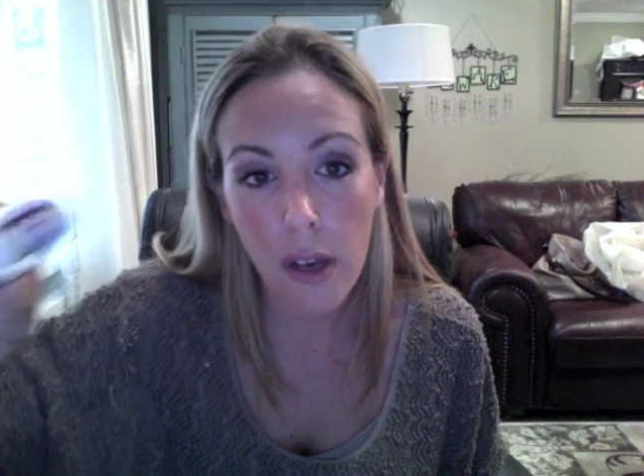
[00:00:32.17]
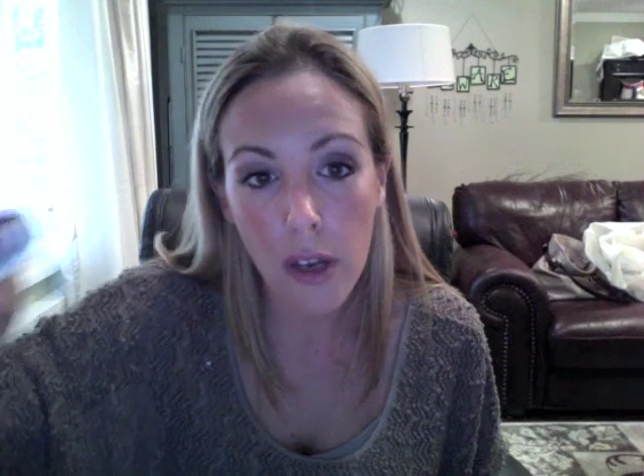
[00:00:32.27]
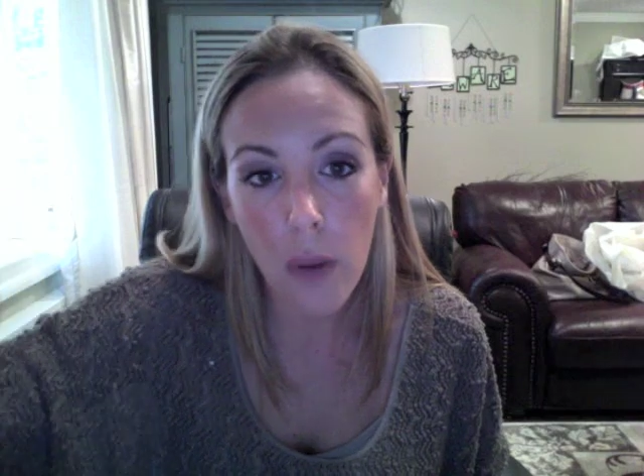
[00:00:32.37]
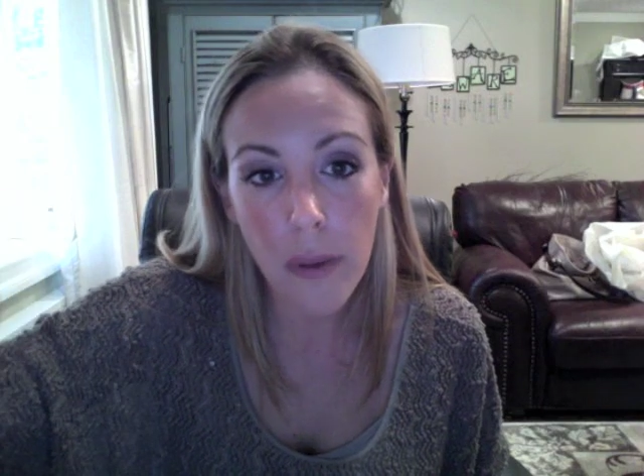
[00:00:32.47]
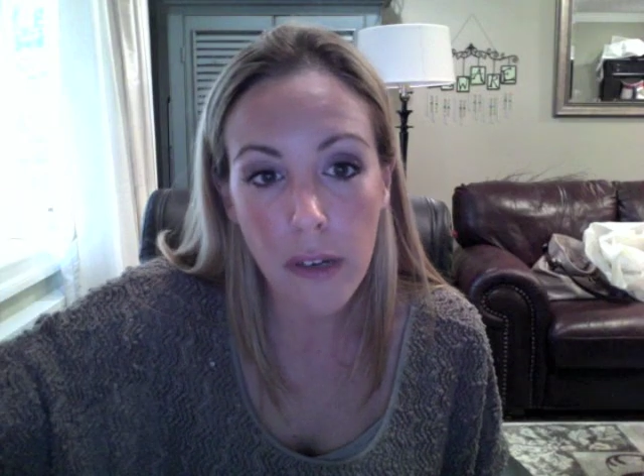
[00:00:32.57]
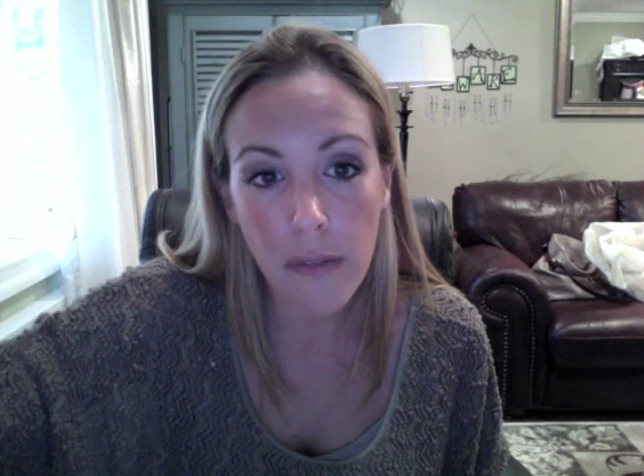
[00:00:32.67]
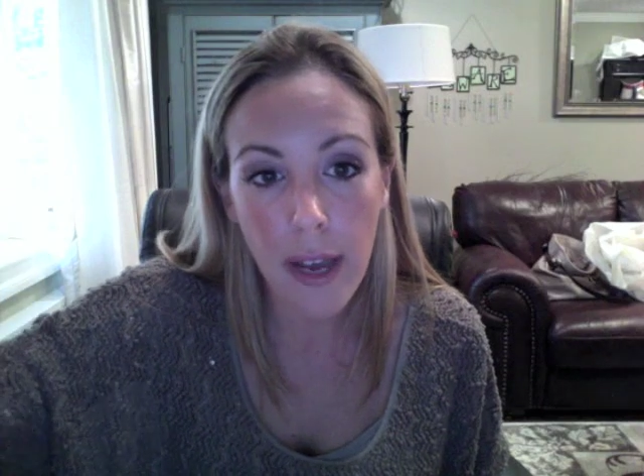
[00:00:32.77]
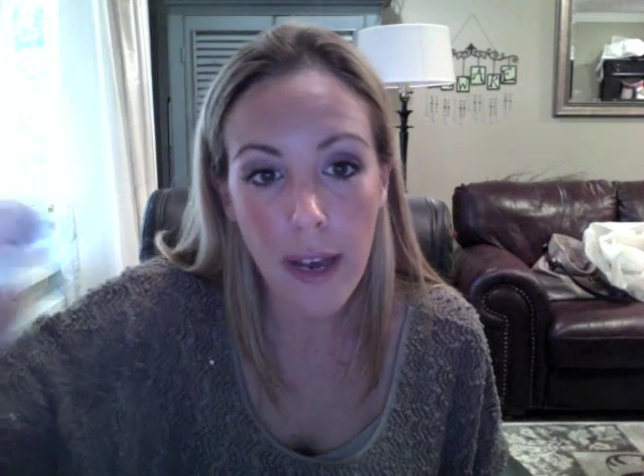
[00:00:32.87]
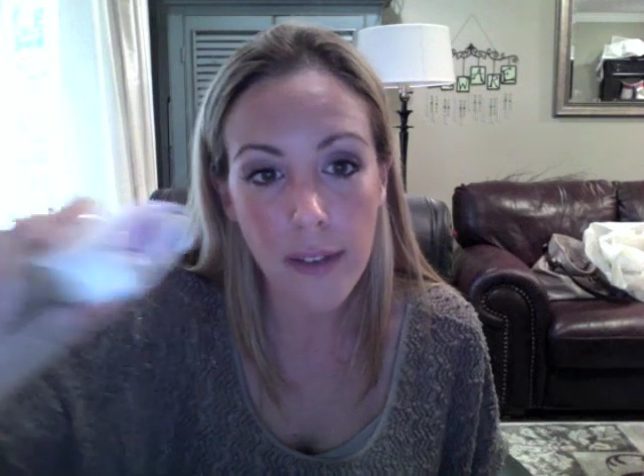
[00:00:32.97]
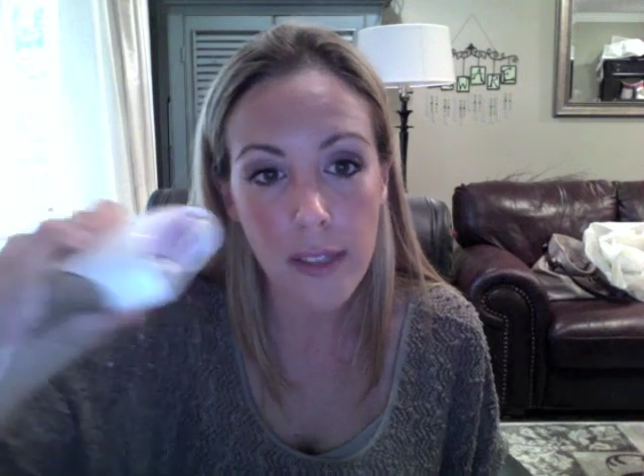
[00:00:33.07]
going
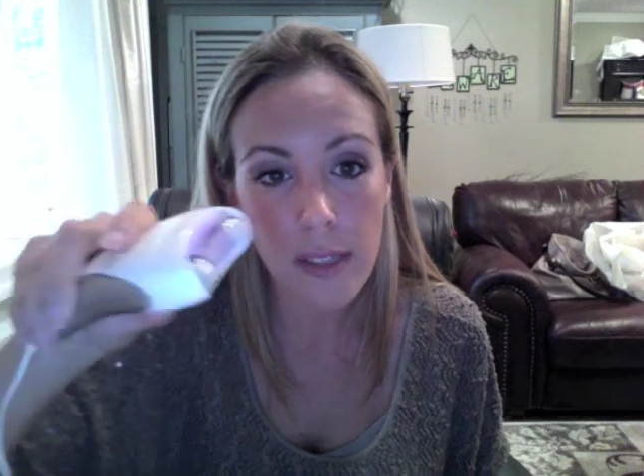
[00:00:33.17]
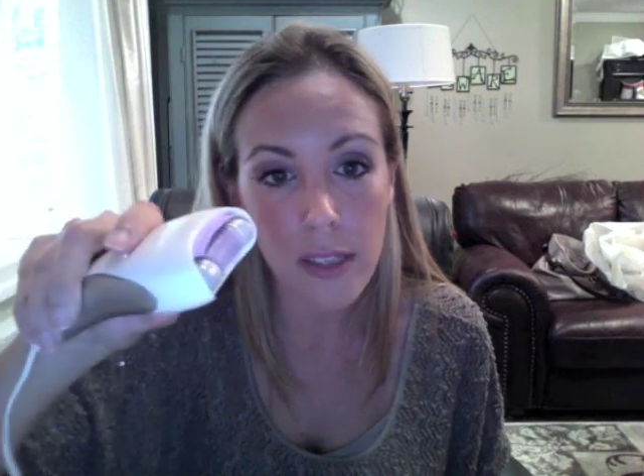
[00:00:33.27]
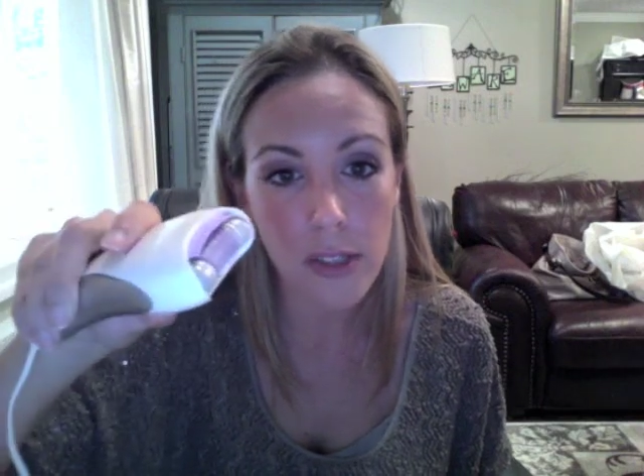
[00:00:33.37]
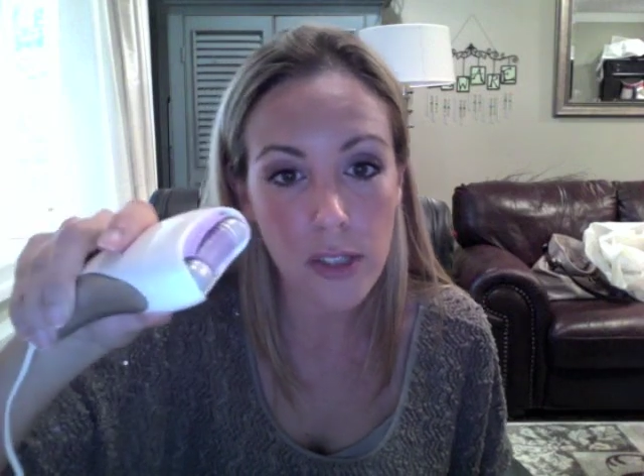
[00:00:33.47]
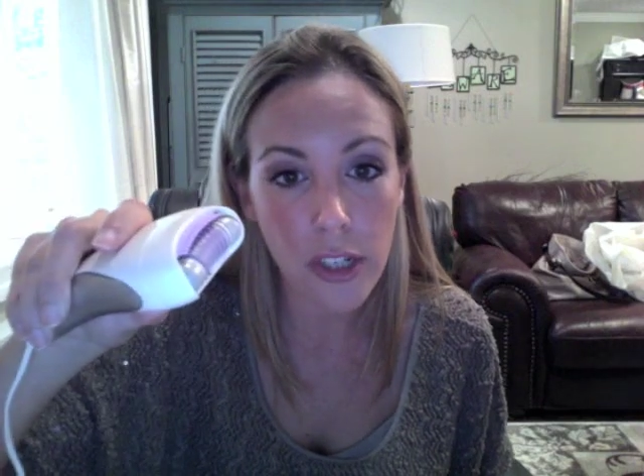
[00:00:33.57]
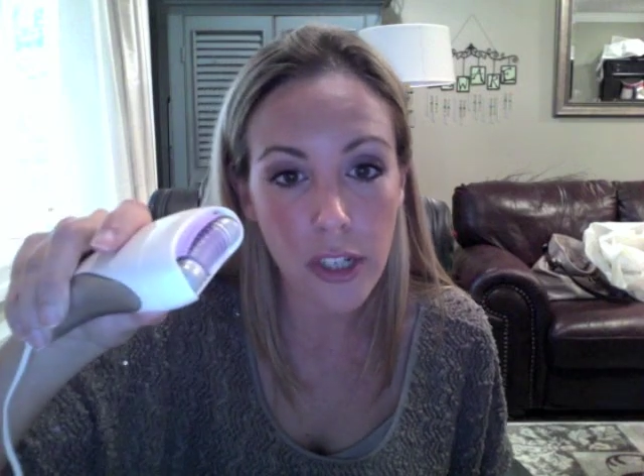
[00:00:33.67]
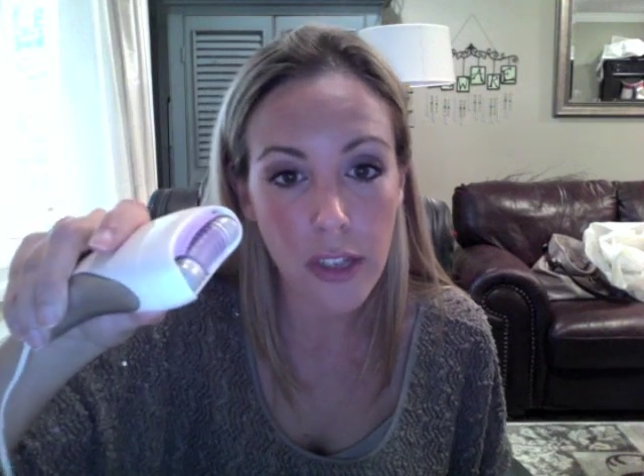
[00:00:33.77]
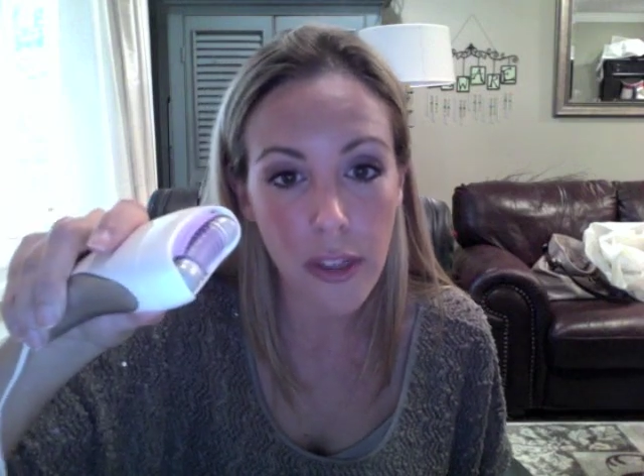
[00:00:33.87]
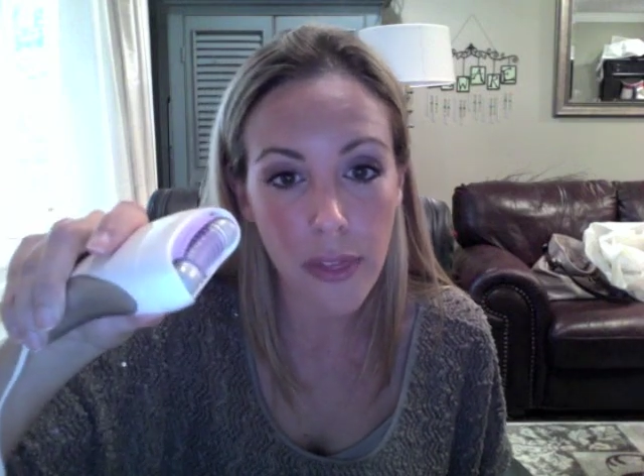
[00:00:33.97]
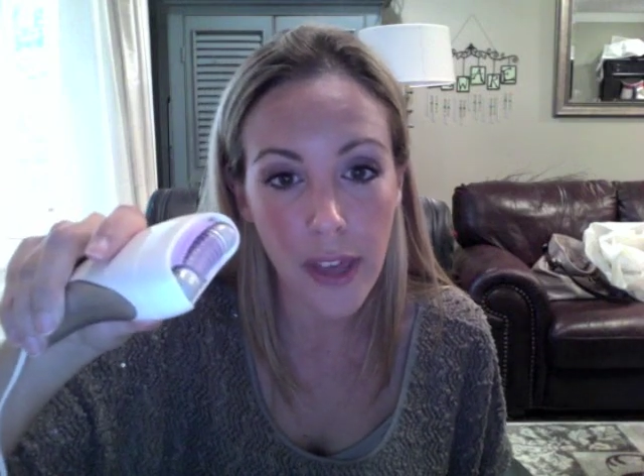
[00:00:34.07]
around this little
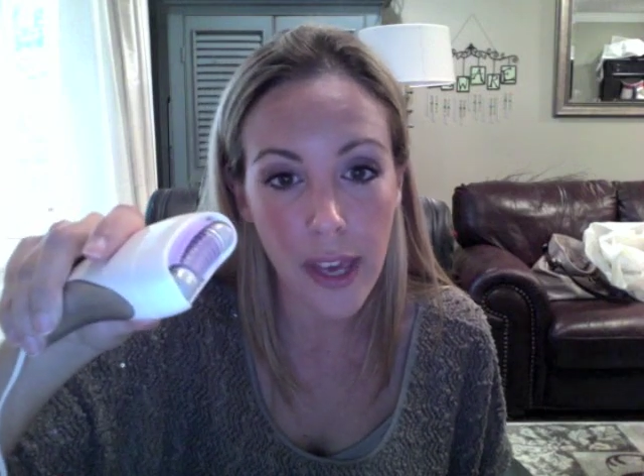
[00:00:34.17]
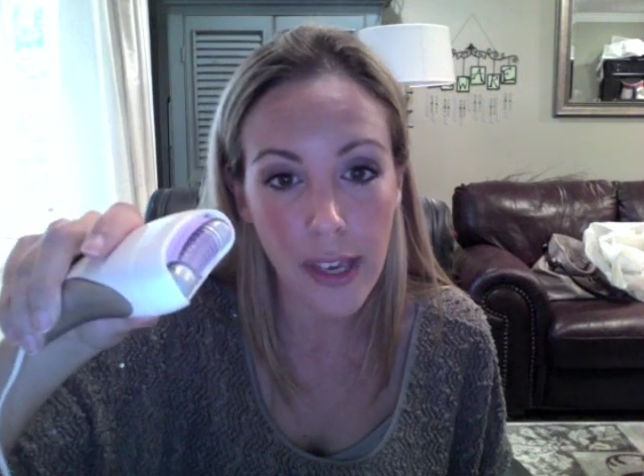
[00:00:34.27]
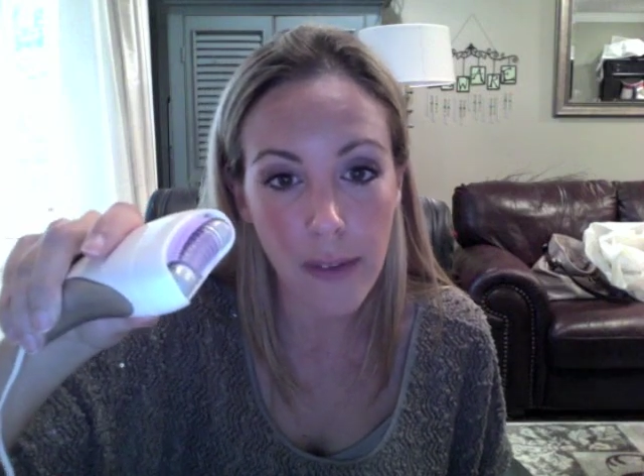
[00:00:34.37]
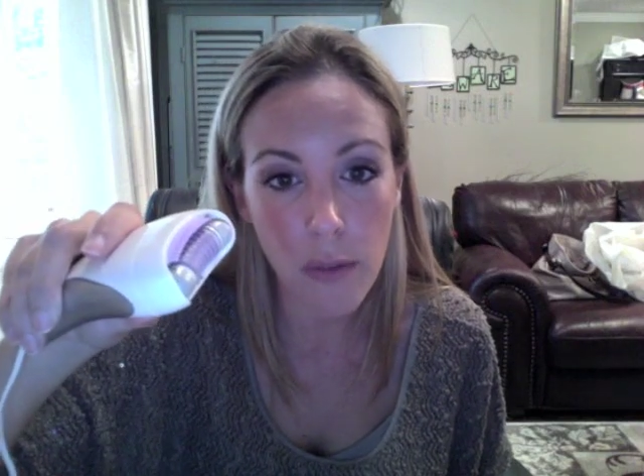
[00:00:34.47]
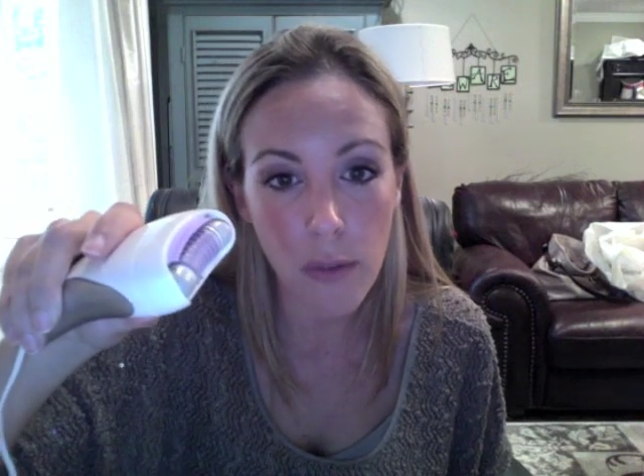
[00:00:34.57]
circular thing,